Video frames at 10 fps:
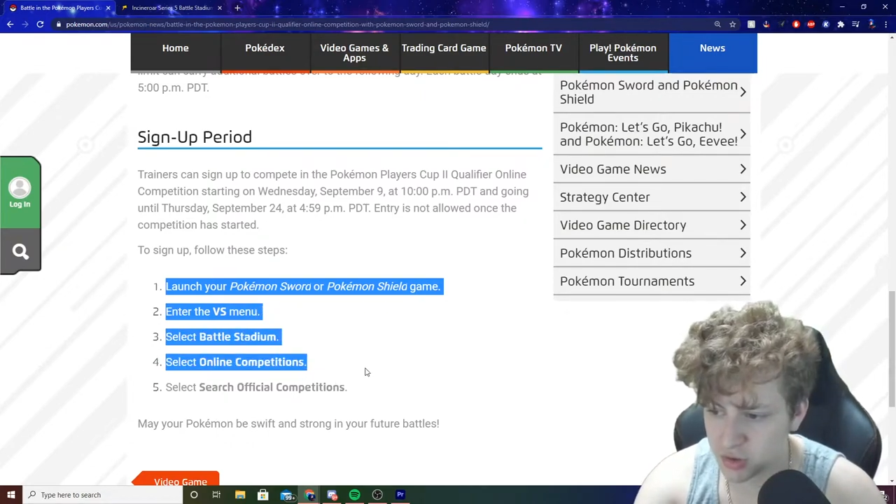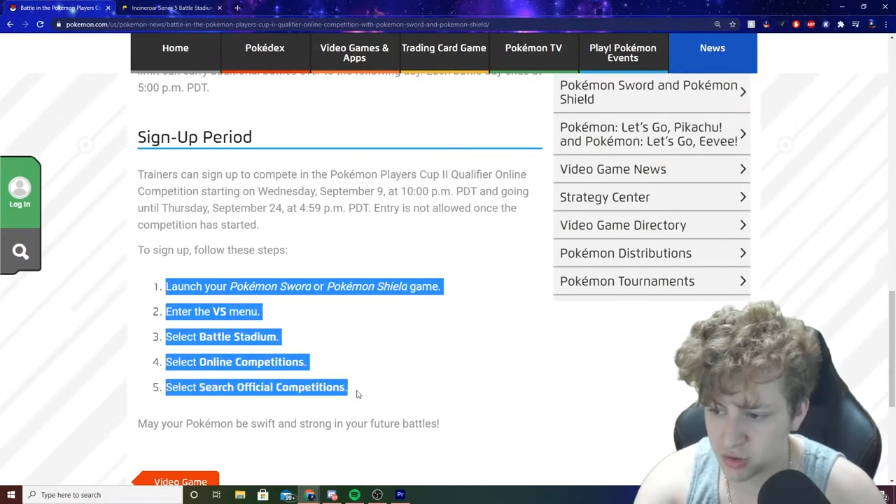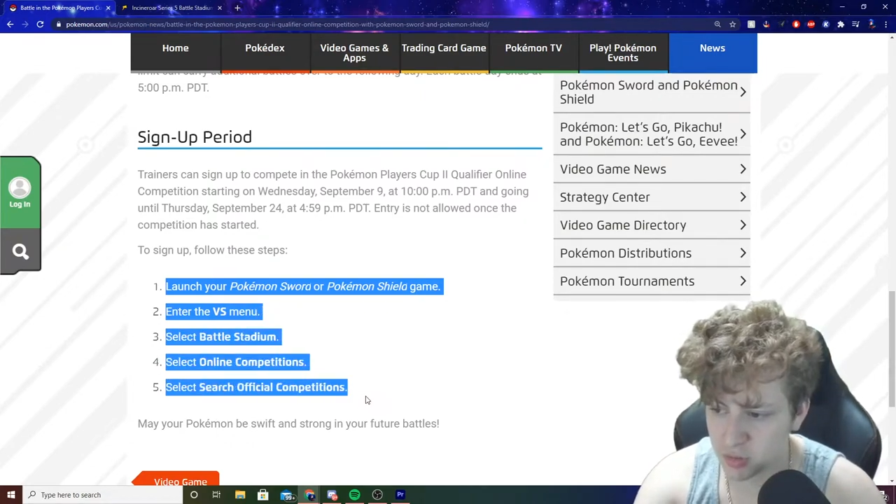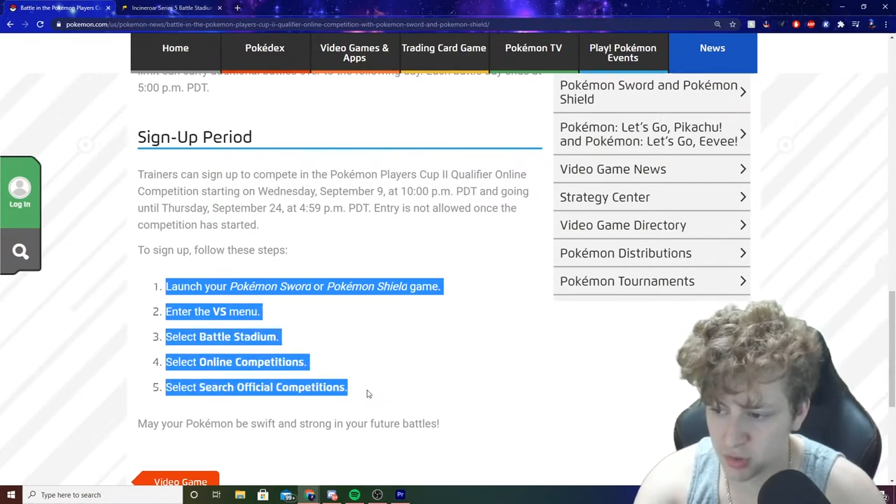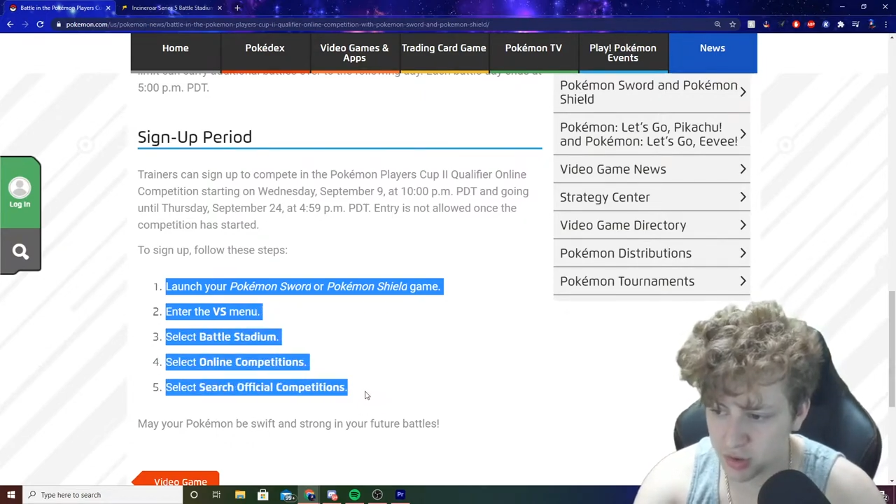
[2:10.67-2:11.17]
and
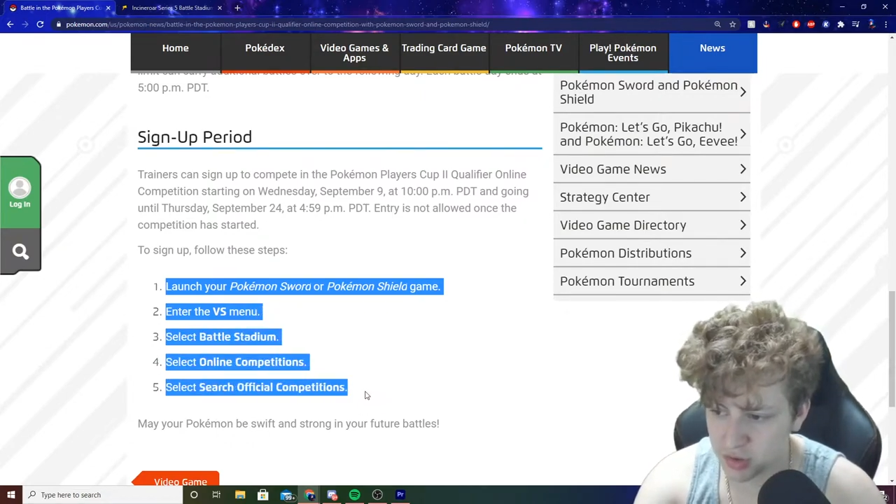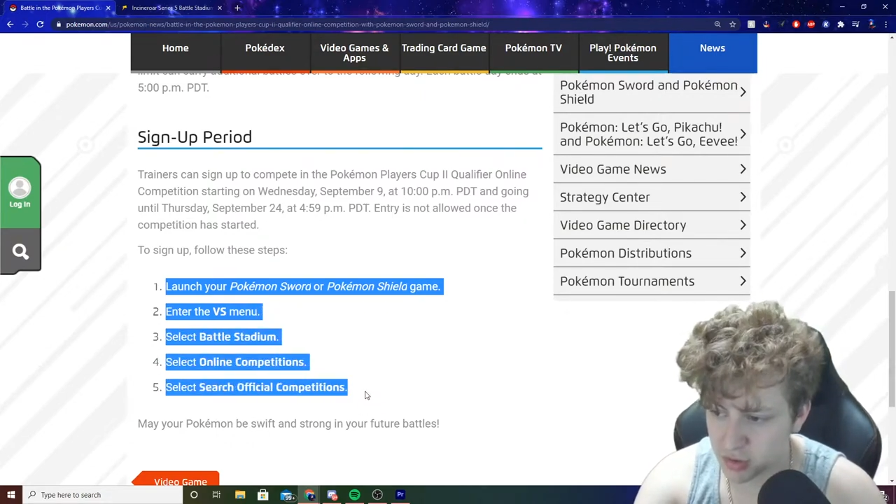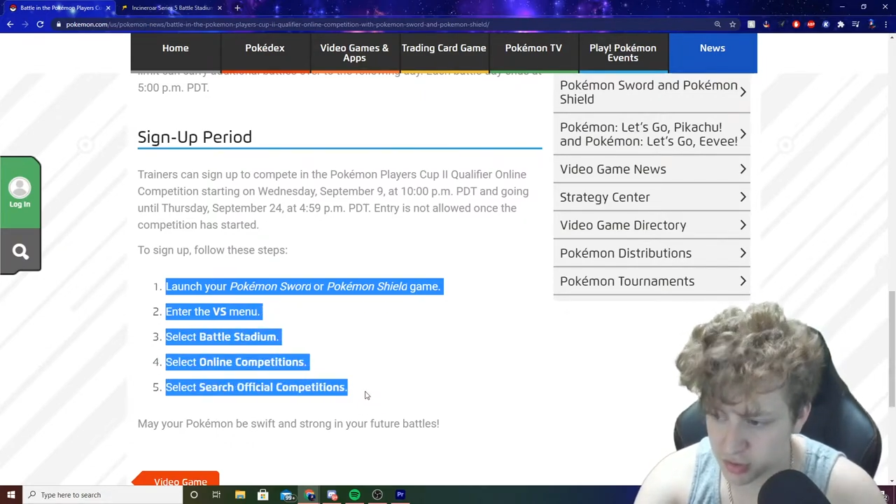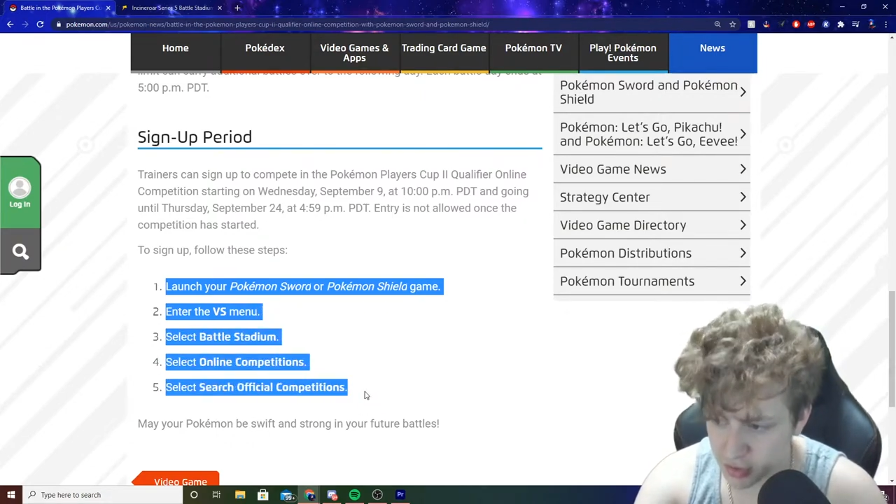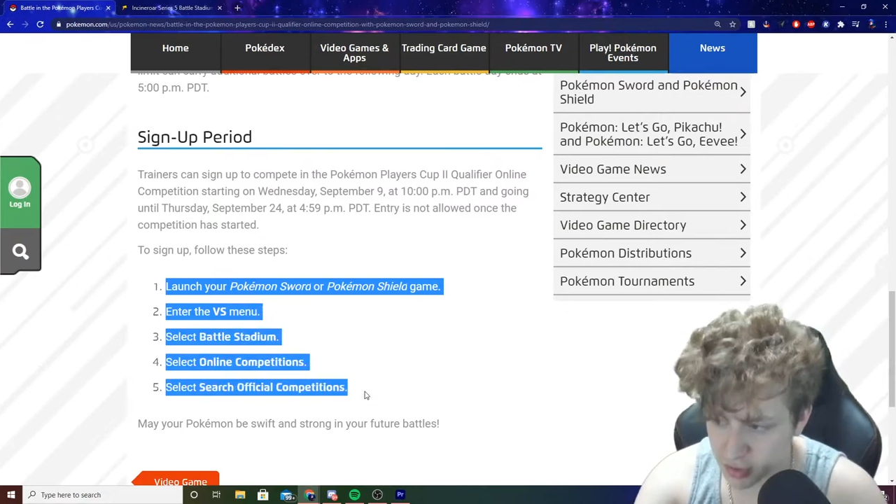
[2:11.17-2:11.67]
you press
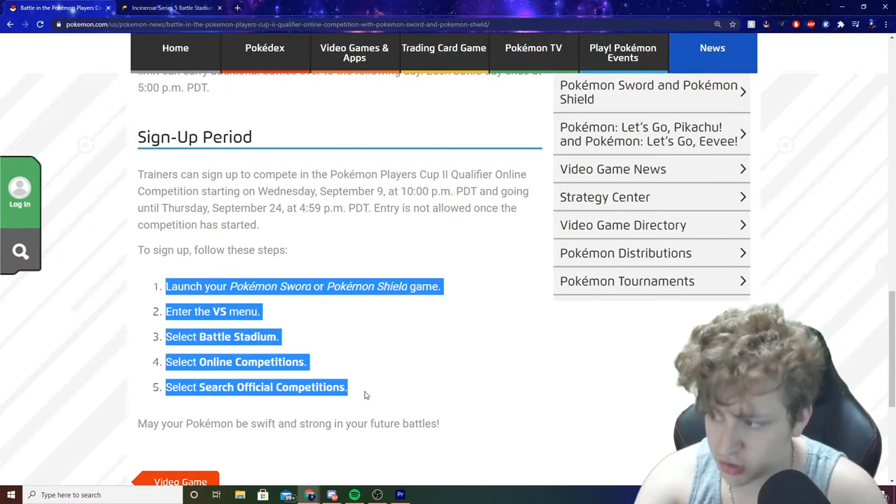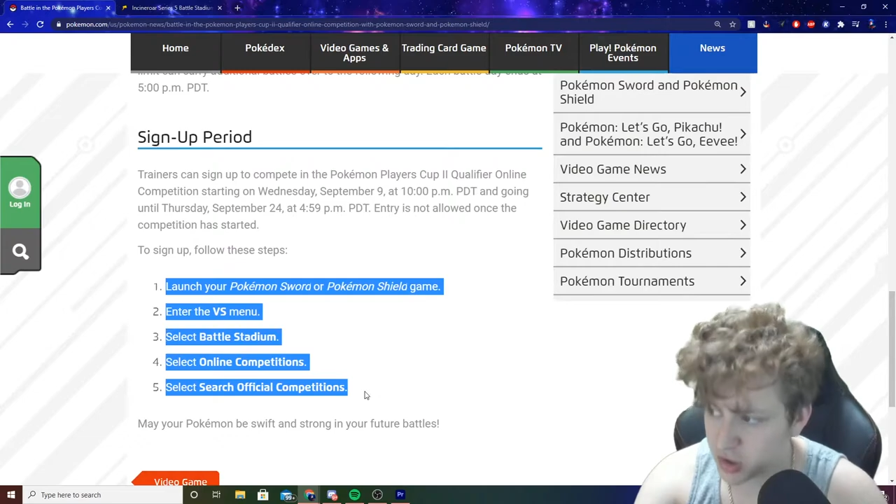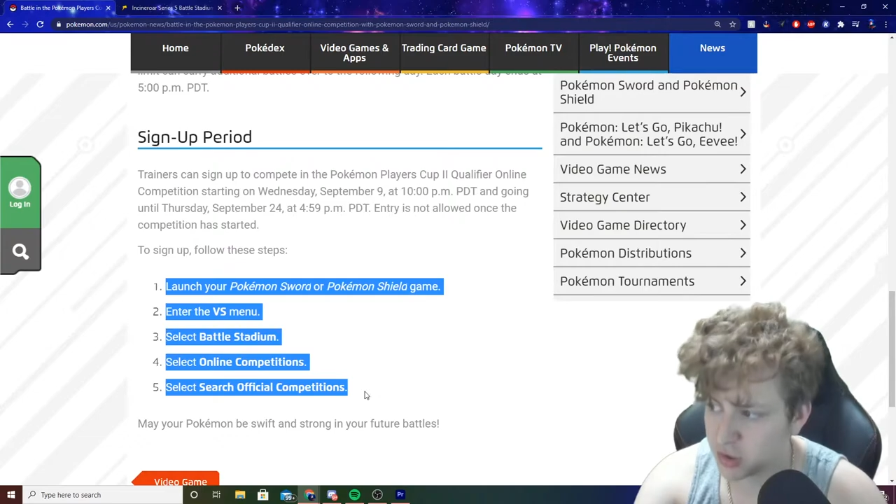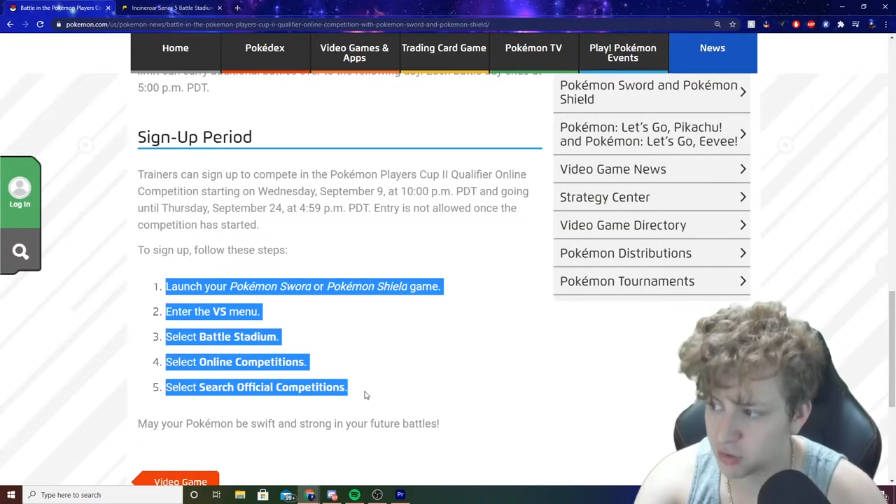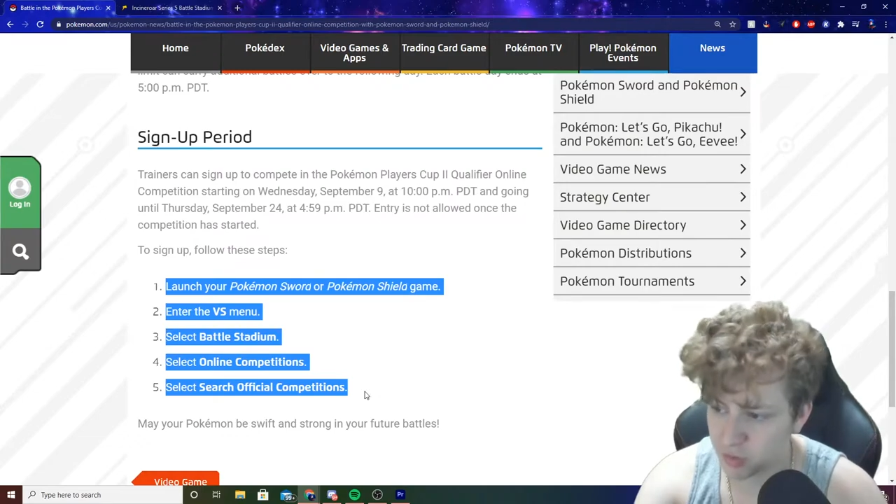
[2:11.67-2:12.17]
search,
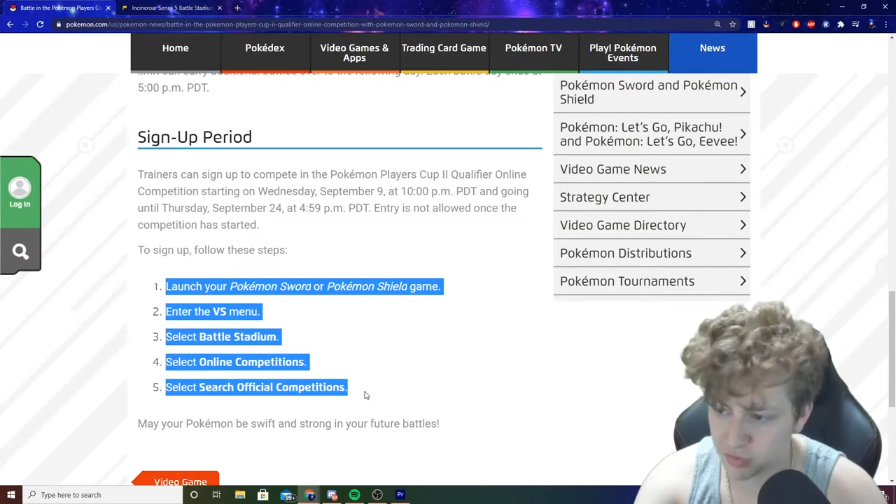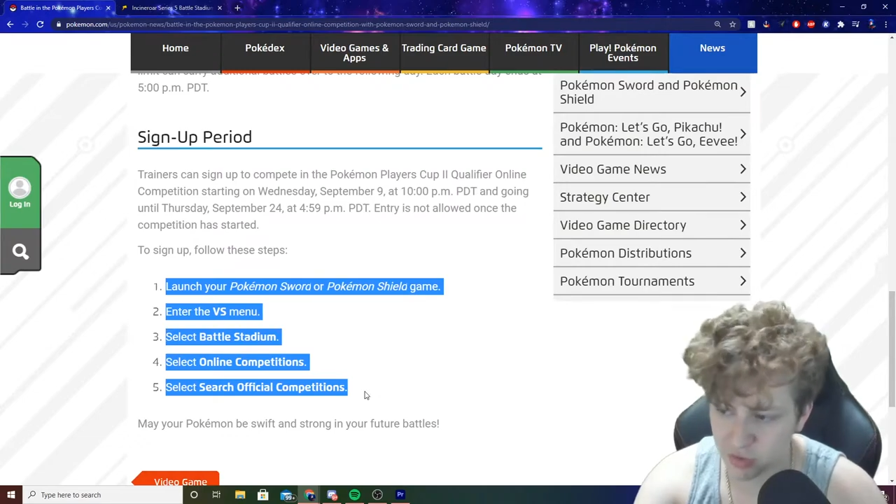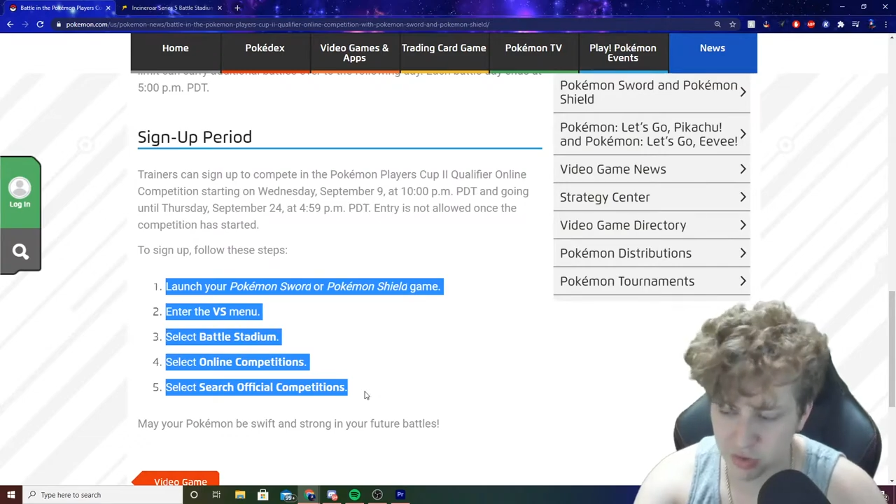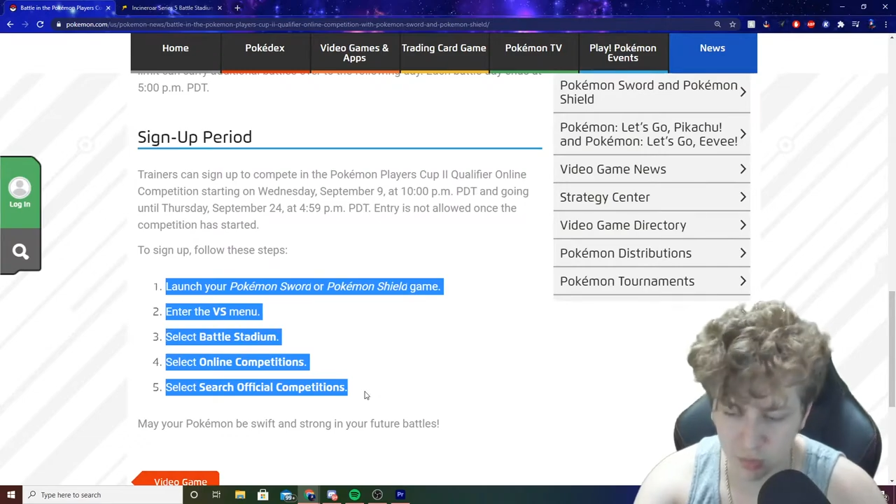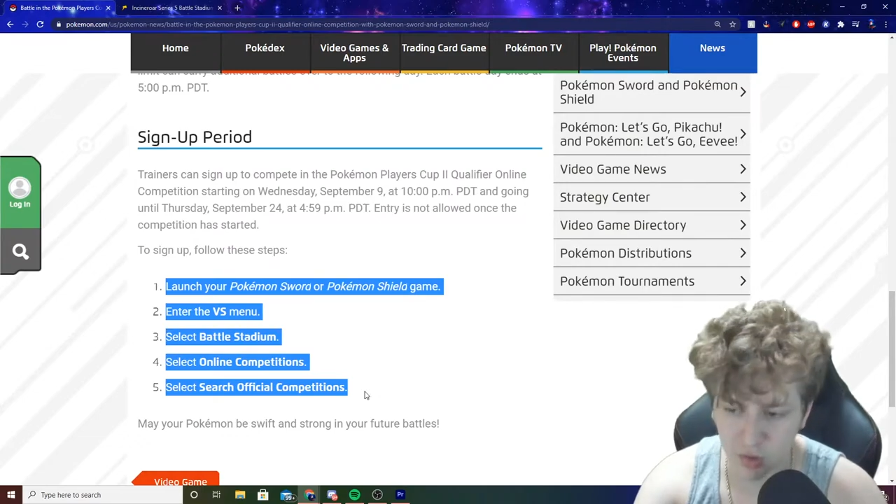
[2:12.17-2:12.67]
and it will be the
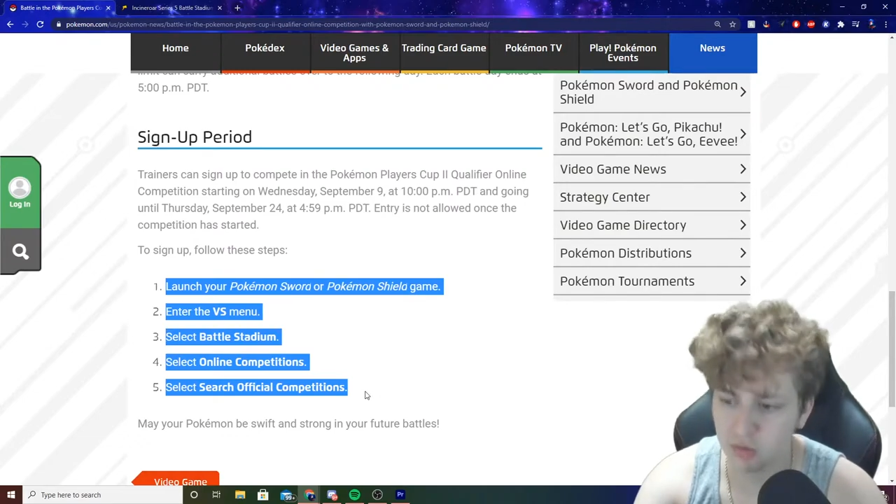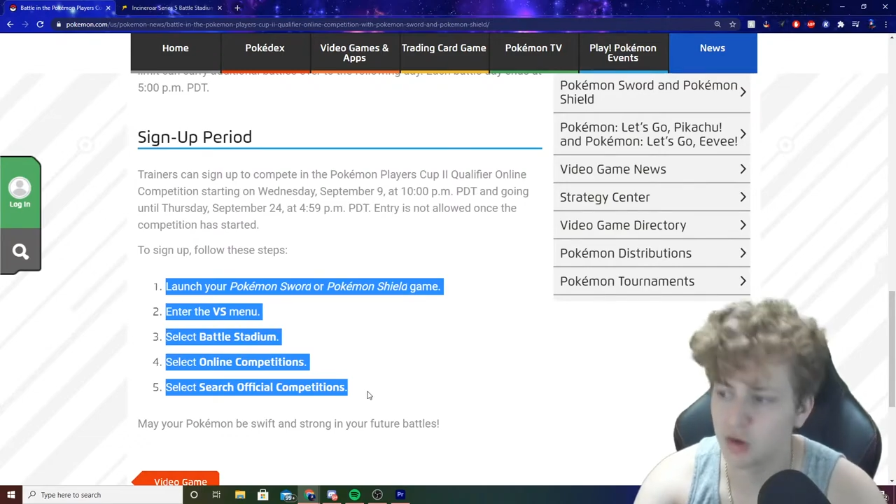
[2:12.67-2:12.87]
first one.